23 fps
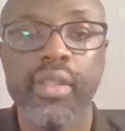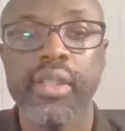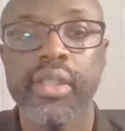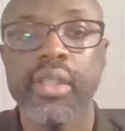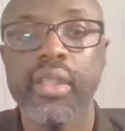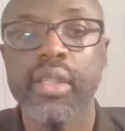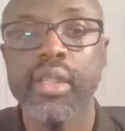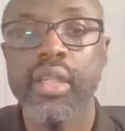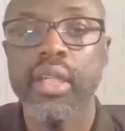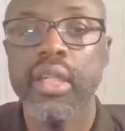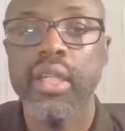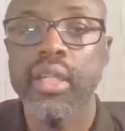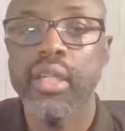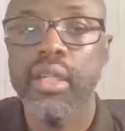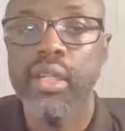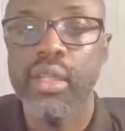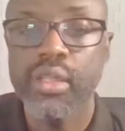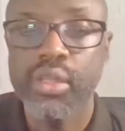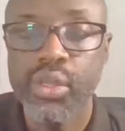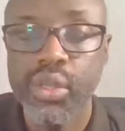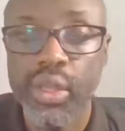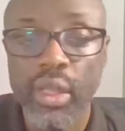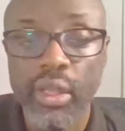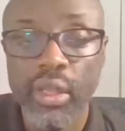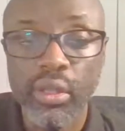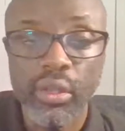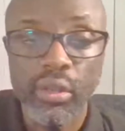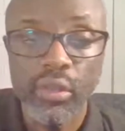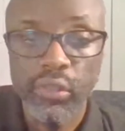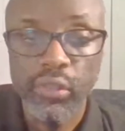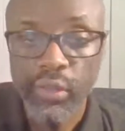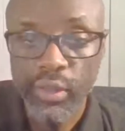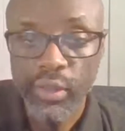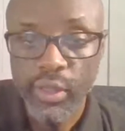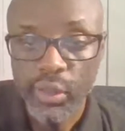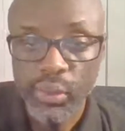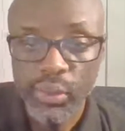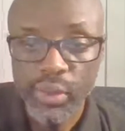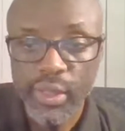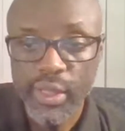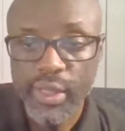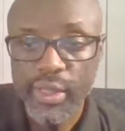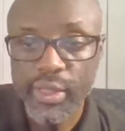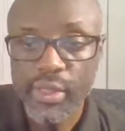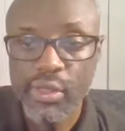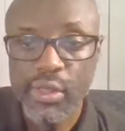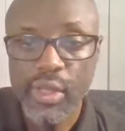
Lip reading: the shuttle for the hotel.